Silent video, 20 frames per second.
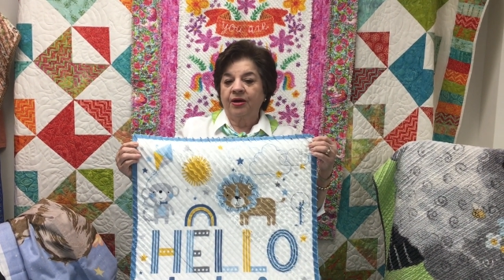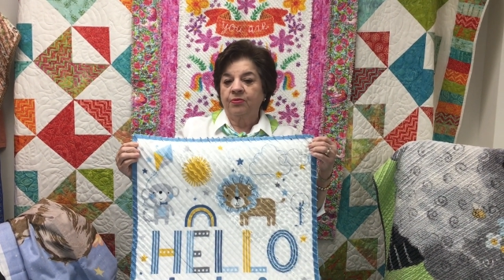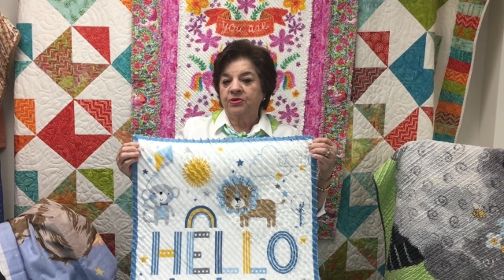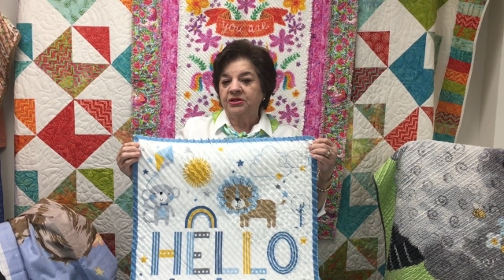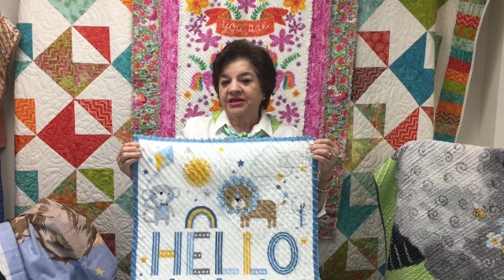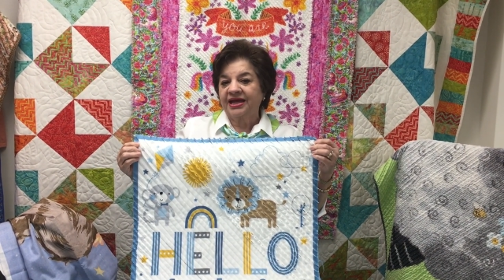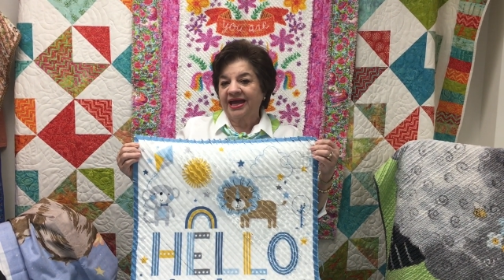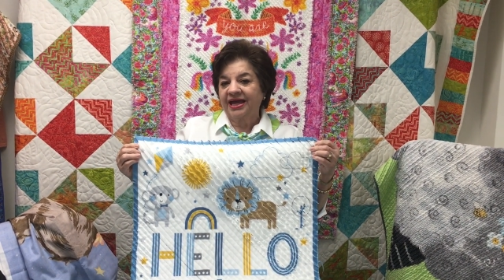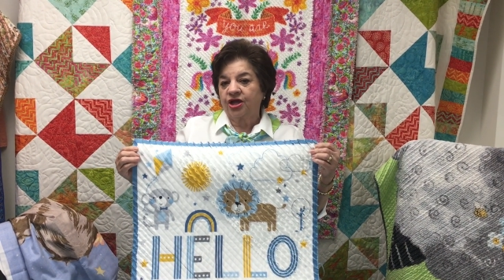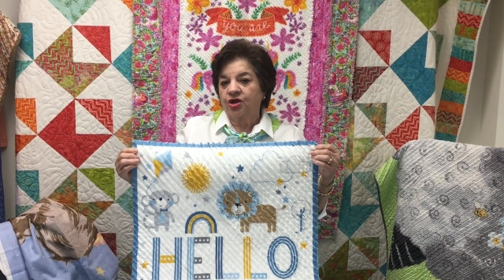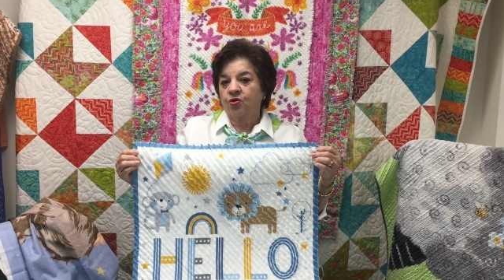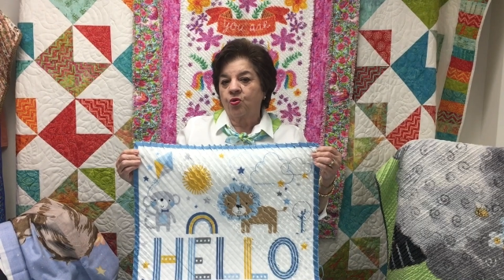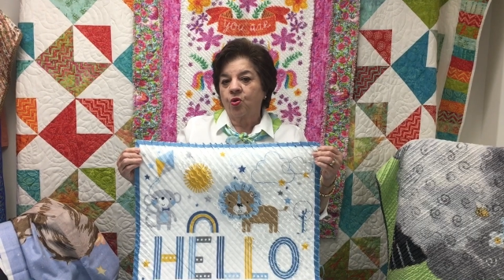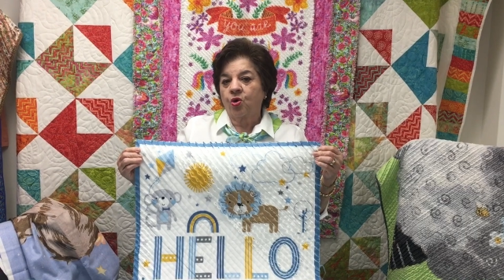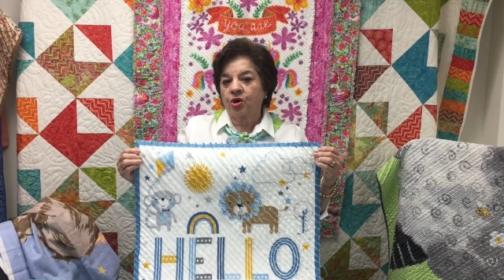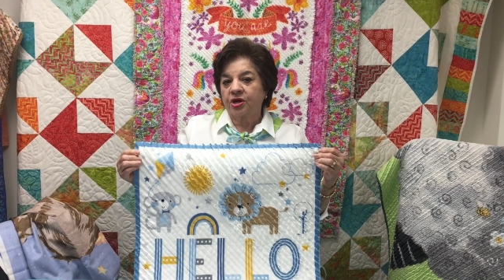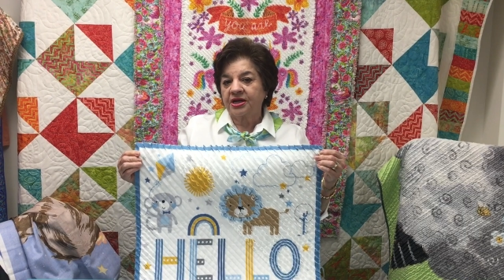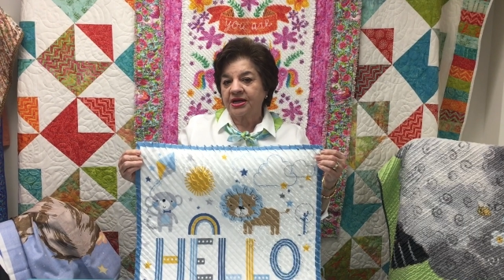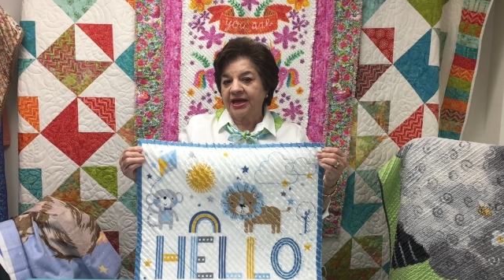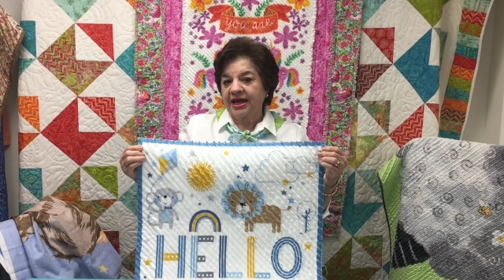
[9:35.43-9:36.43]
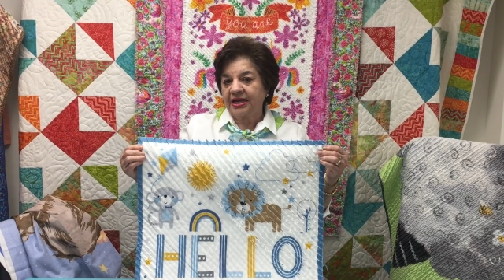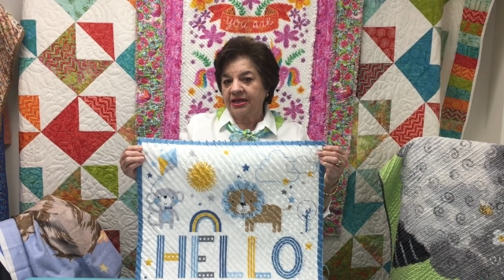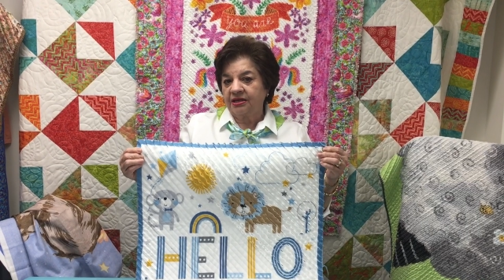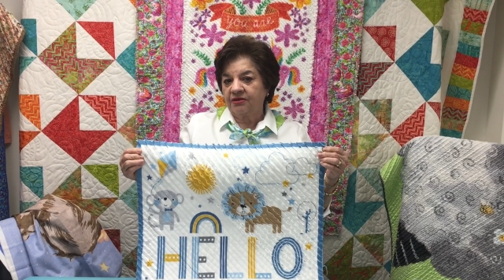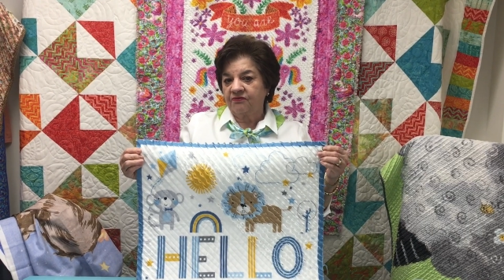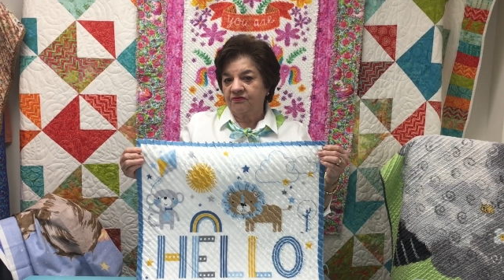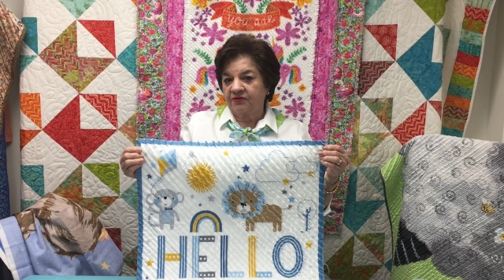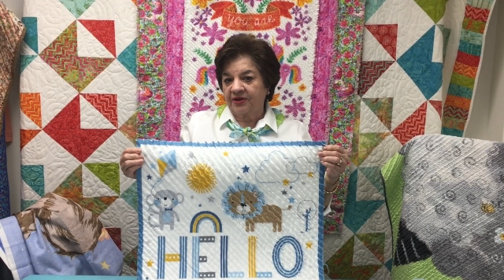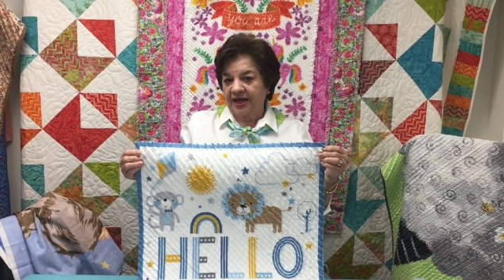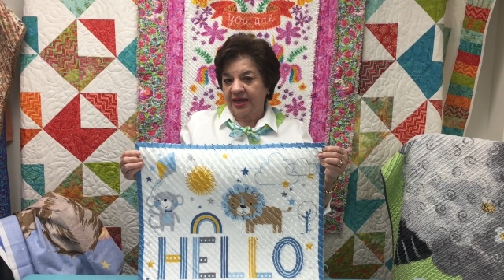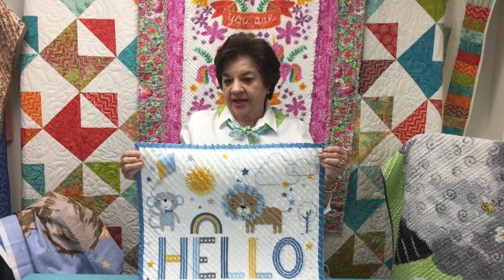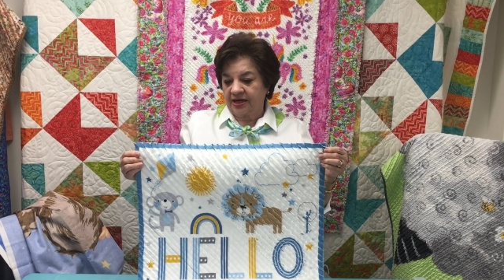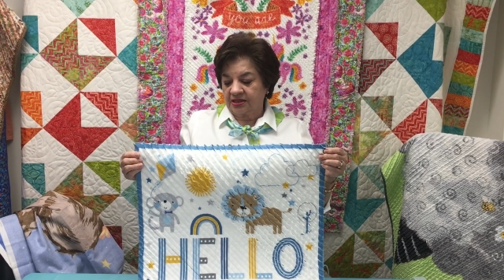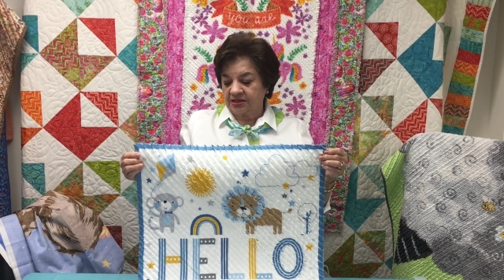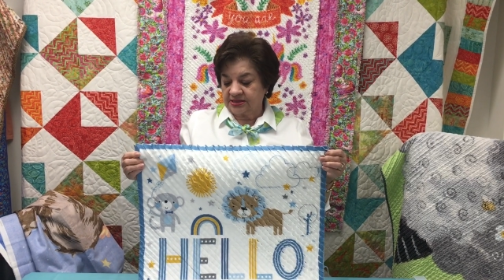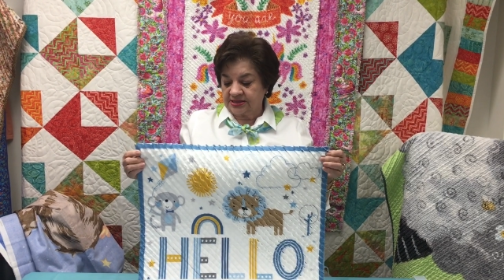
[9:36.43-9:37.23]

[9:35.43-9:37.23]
will take coordinating flannels.